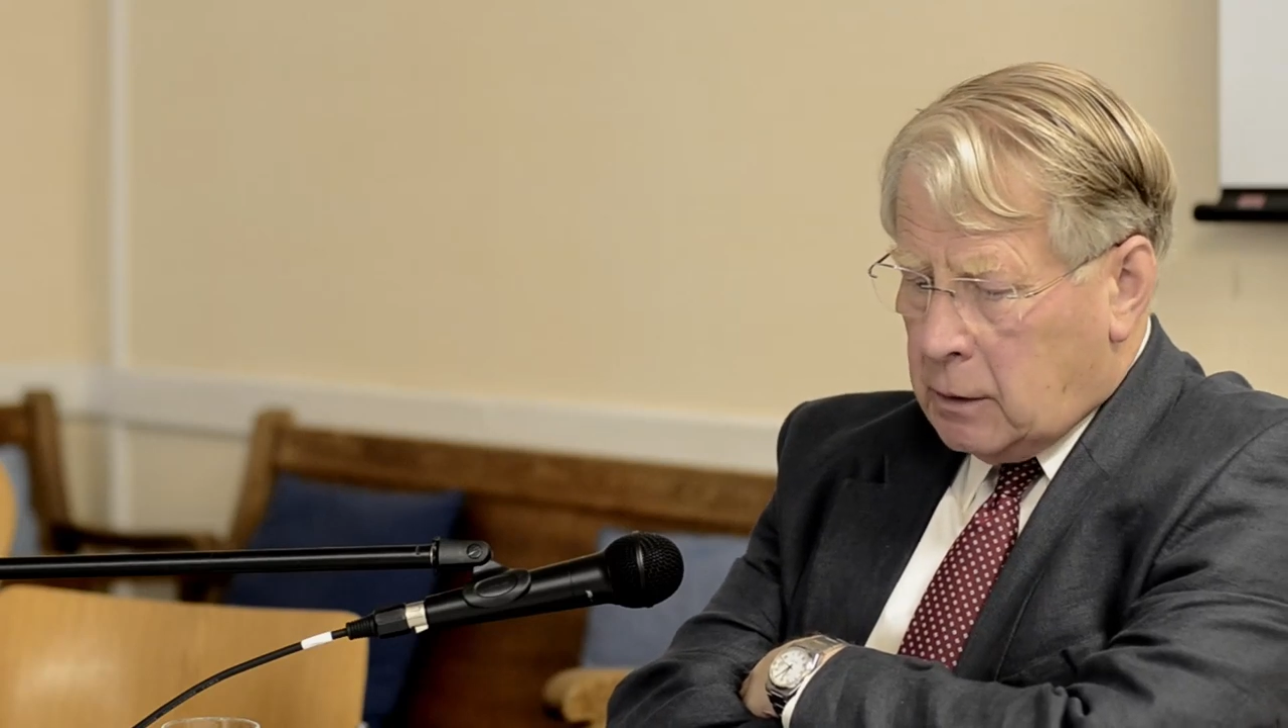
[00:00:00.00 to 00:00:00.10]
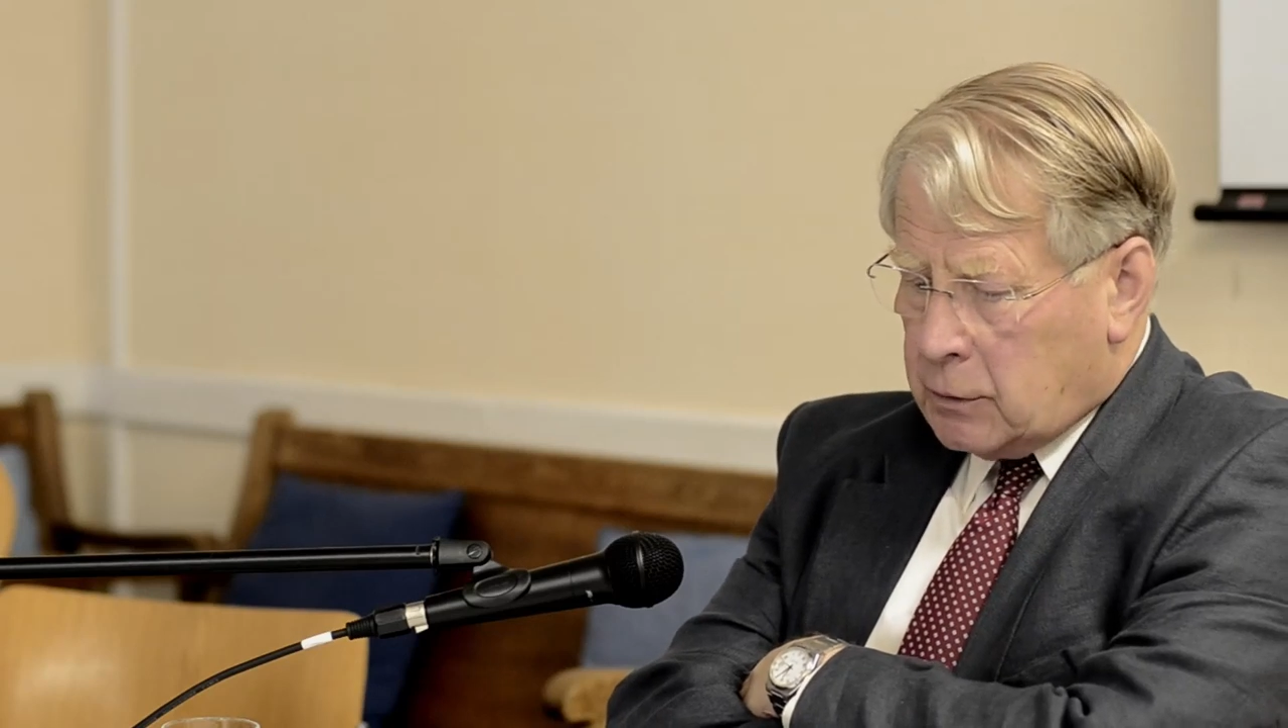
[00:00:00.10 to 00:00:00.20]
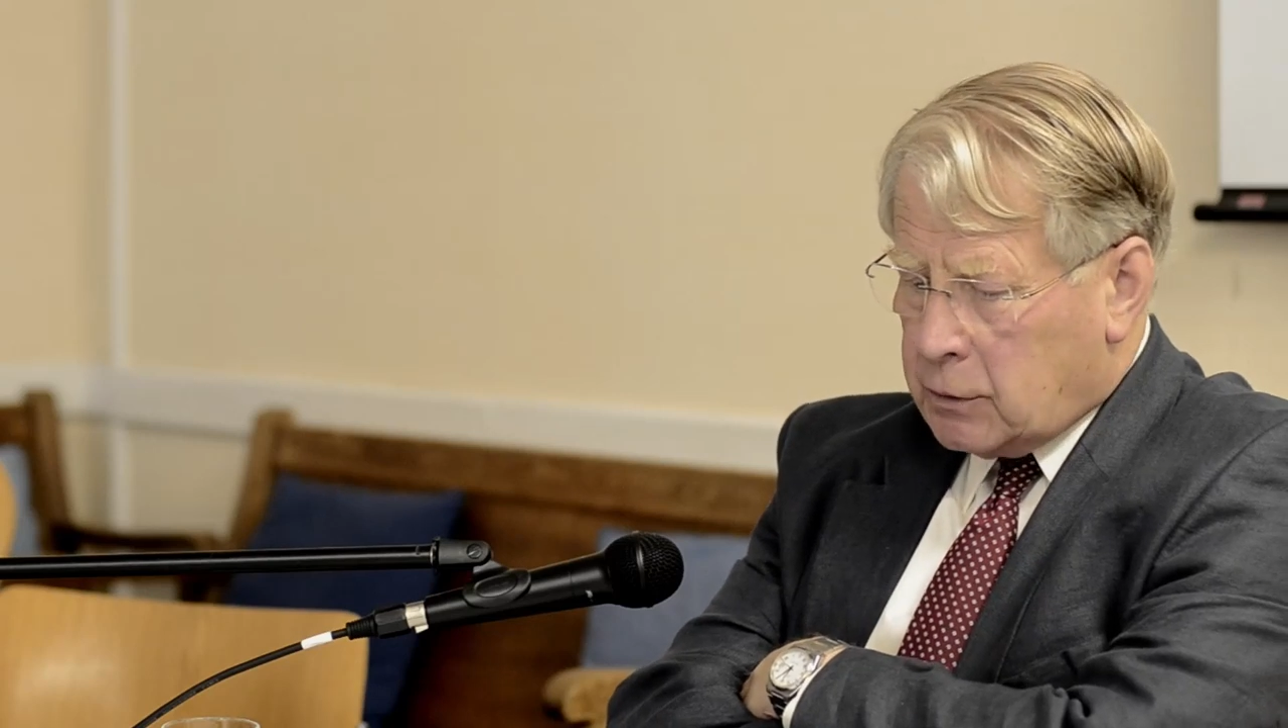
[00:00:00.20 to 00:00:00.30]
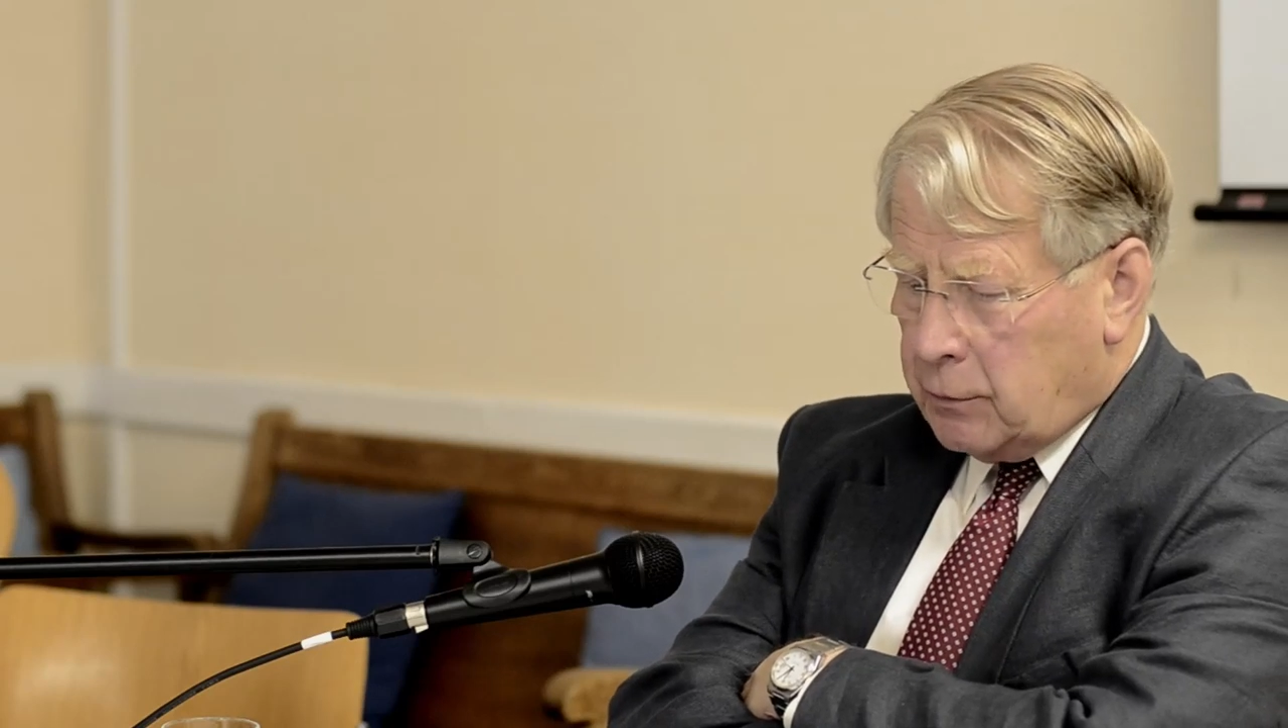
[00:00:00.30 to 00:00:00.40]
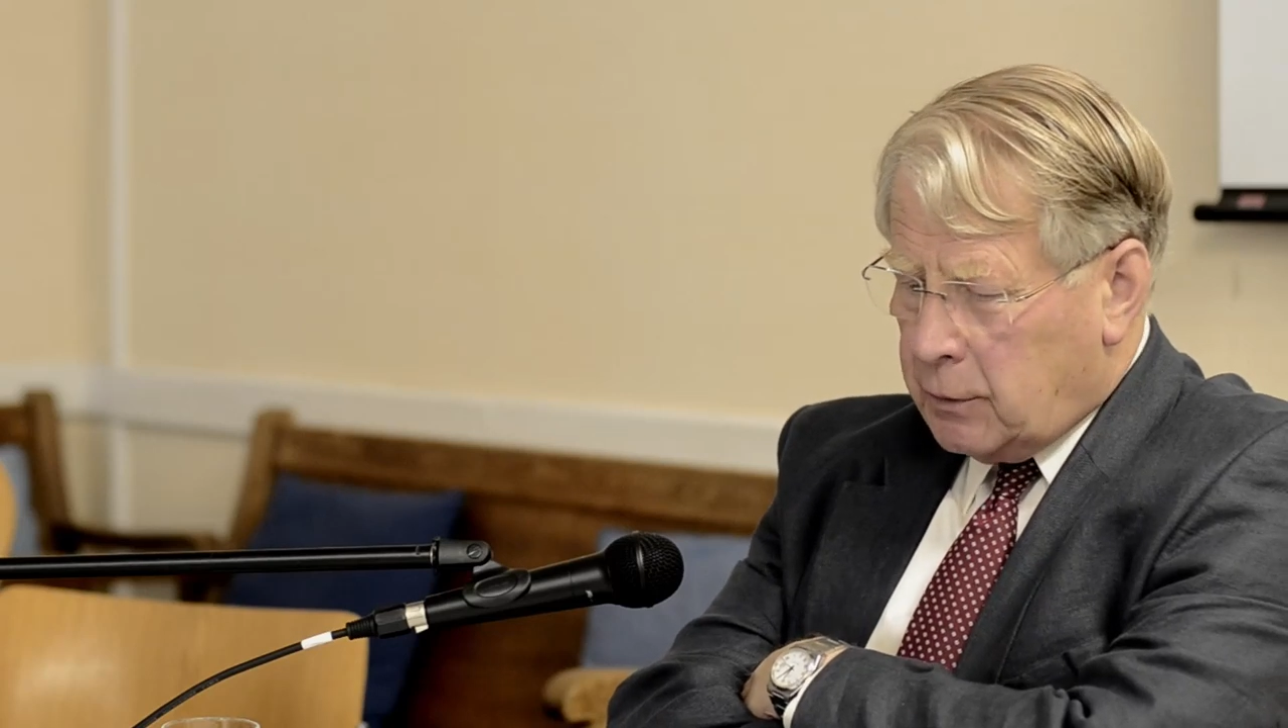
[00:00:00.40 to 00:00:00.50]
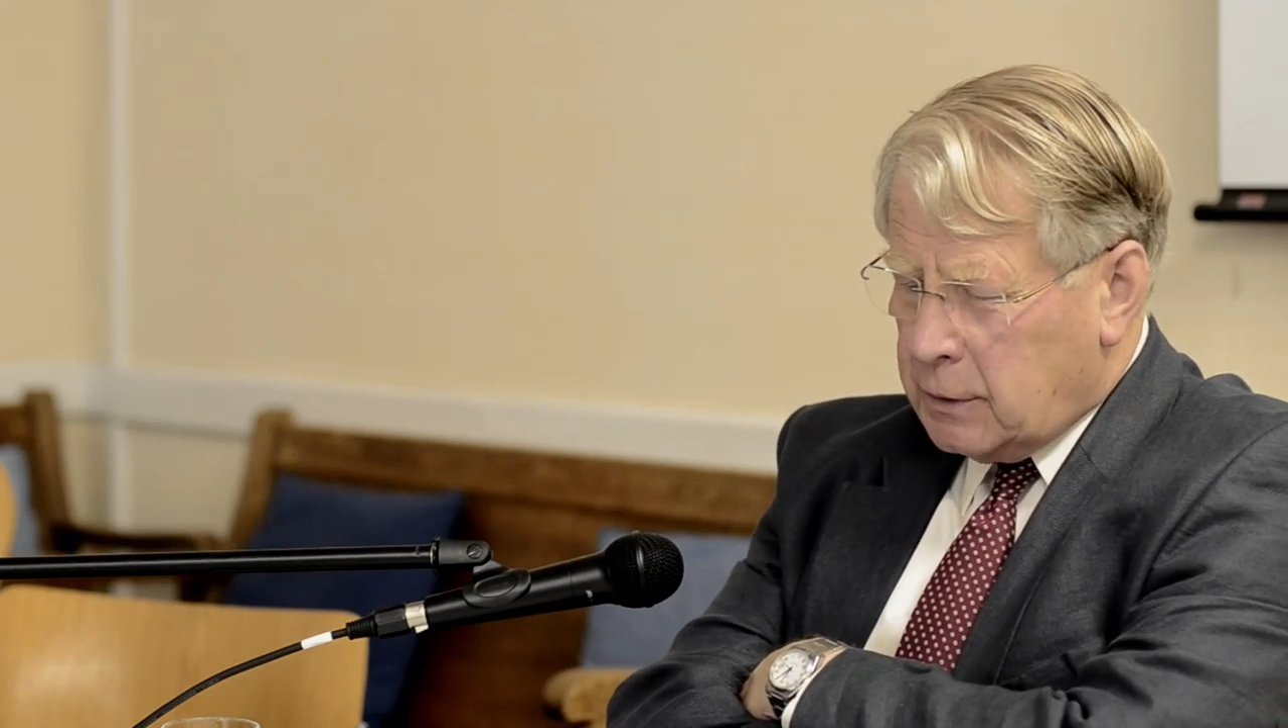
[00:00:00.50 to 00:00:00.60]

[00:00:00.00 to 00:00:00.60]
So there